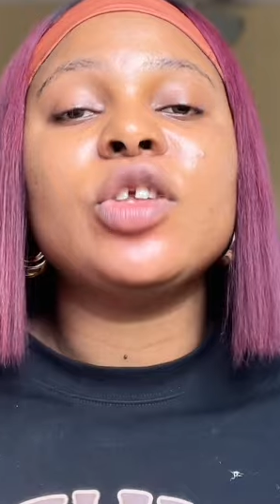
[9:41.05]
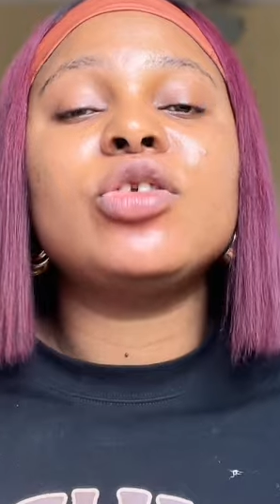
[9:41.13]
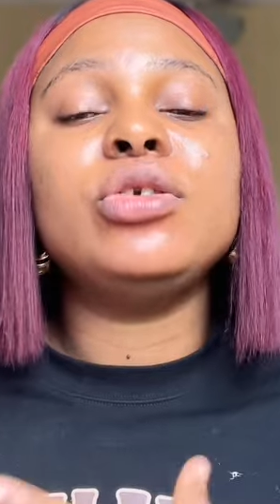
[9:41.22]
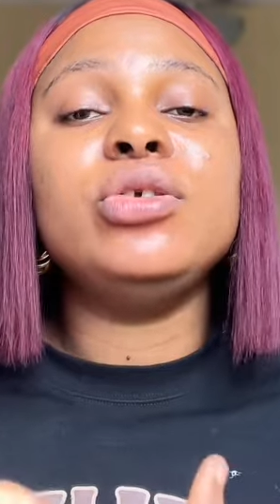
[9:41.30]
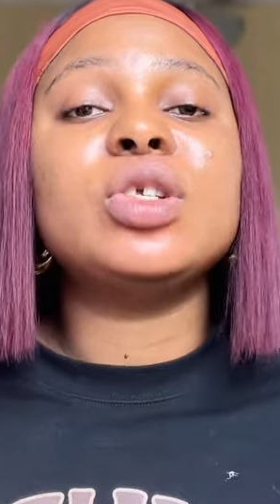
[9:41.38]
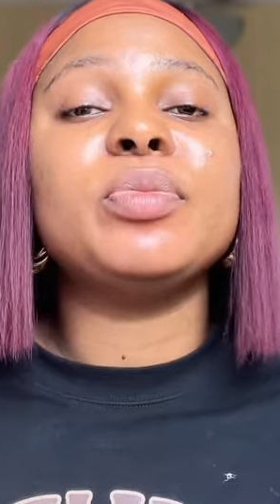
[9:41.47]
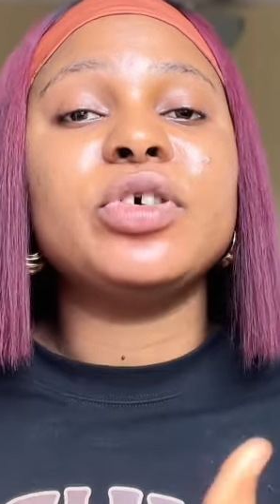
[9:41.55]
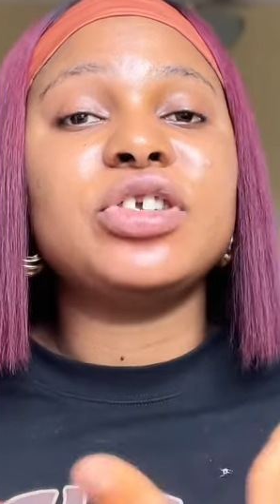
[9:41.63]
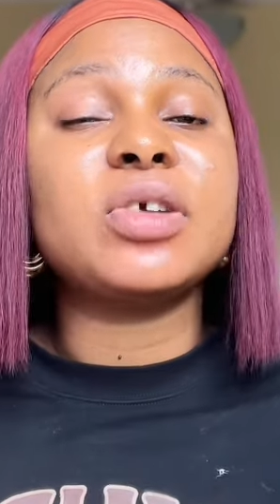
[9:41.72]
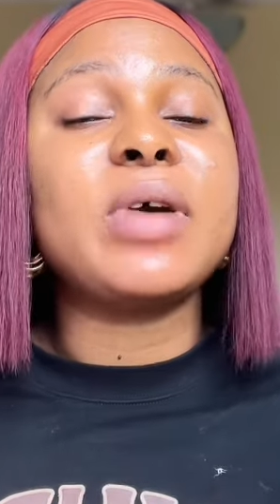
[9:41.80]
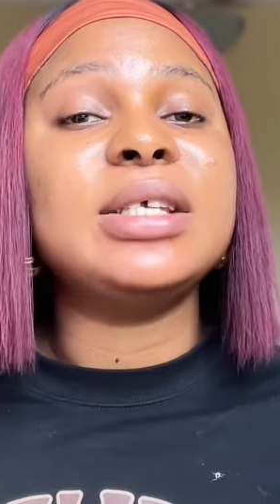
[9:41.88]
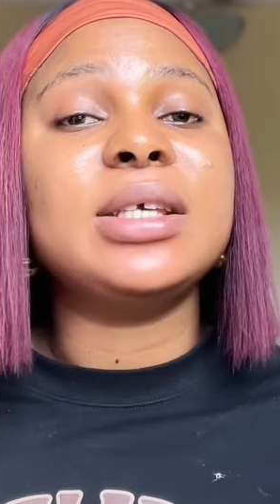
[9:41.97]
to use
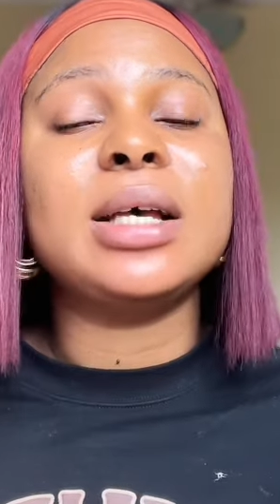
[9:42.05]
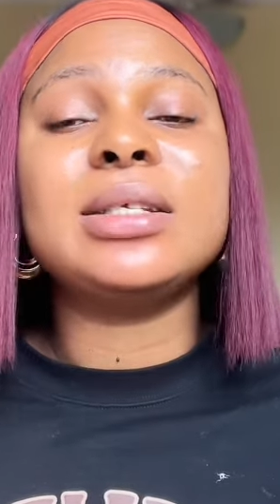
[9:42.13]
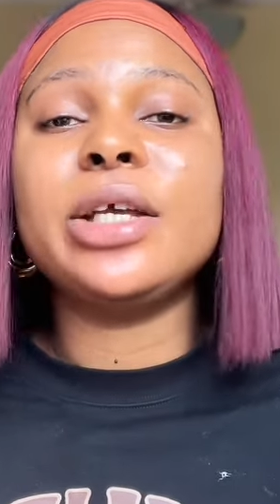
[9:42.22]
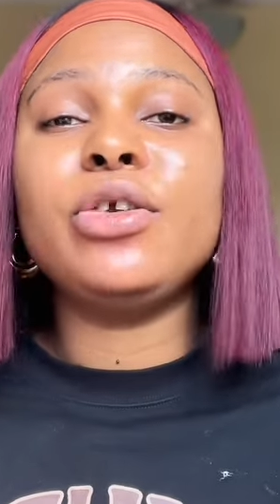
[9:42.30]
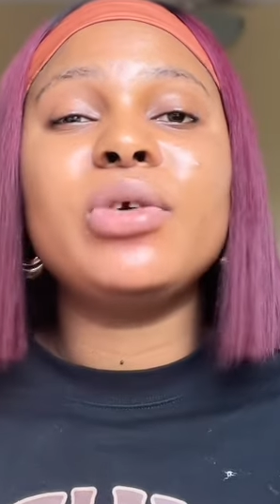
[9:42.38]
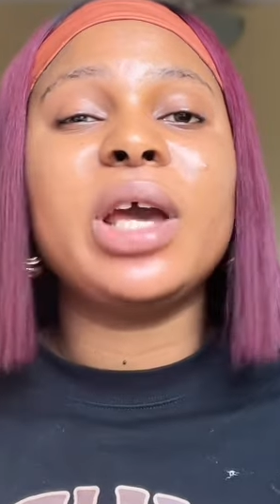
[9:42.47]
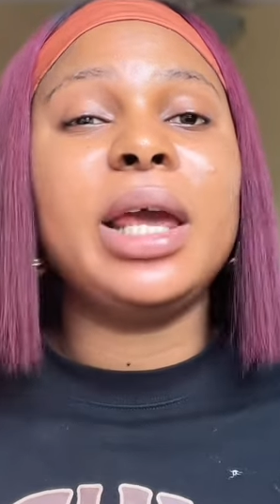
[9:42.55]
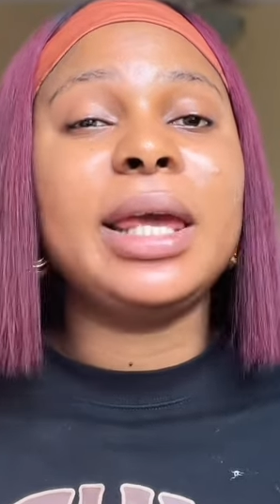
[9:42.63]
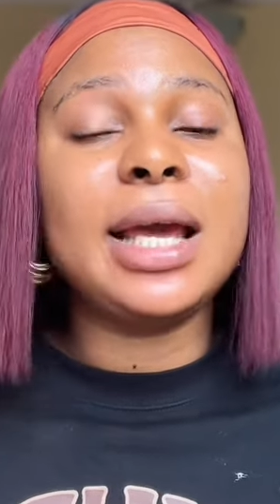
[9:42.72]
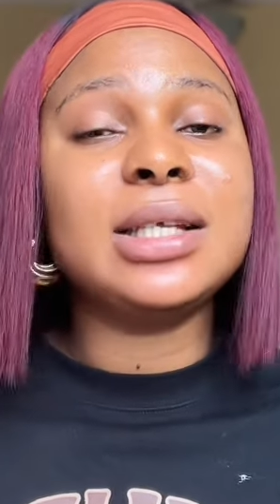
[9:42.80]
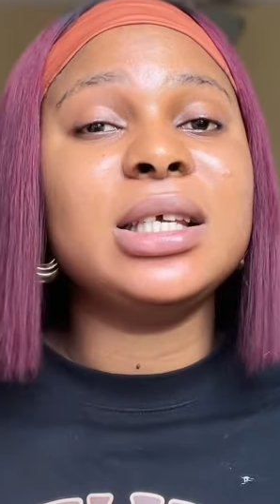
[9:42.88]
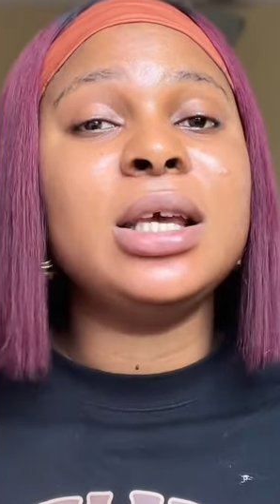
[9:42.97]
moisturizers, then you can
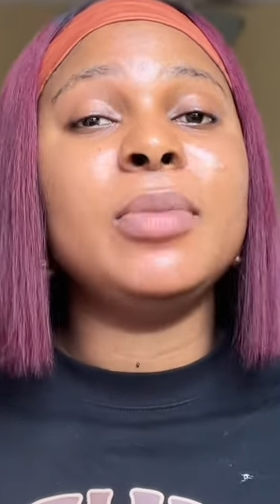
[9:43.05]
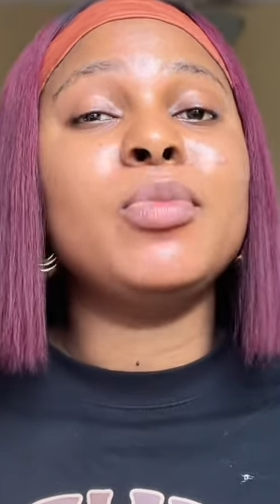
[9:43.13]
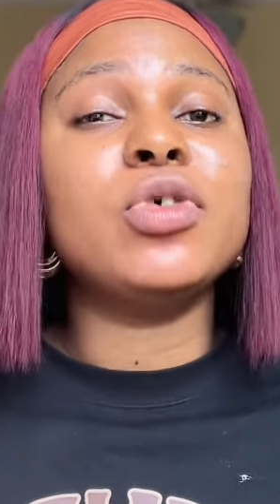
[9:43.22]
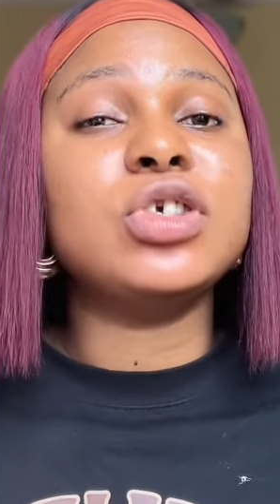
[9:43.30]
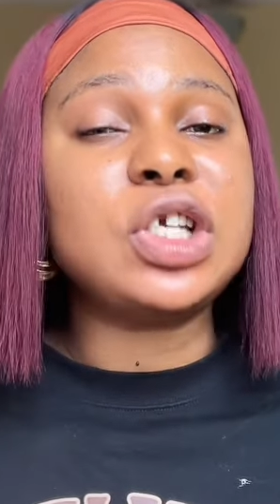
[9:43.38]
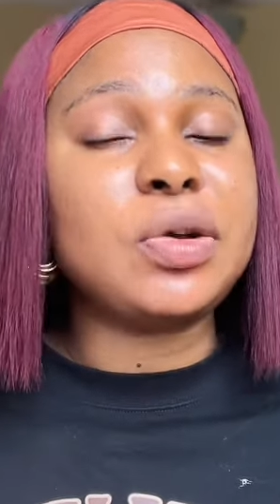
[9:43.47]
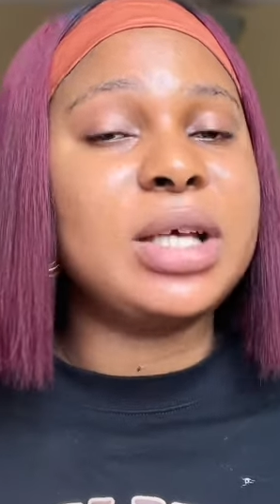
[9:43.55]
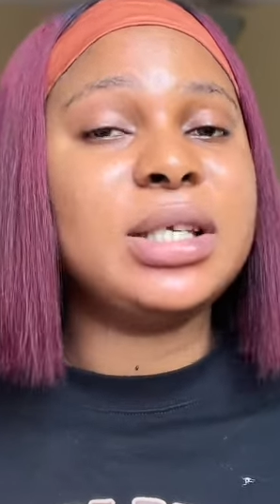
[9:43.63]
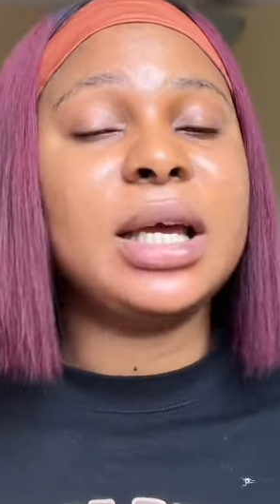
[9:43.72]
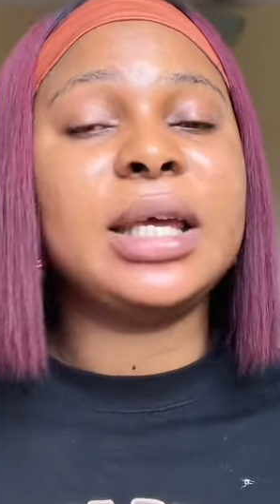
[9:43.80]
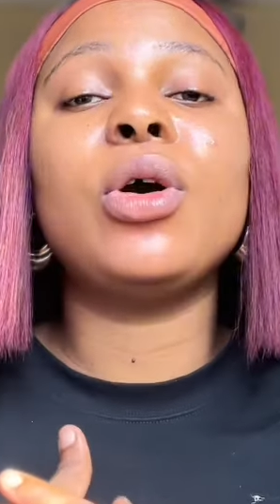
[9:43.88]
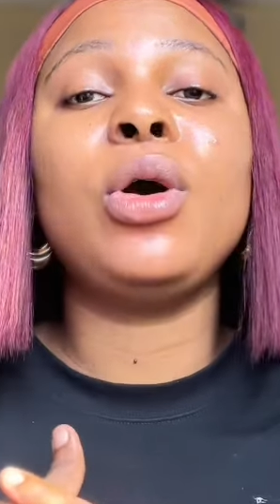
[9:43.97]
get a moisturizer.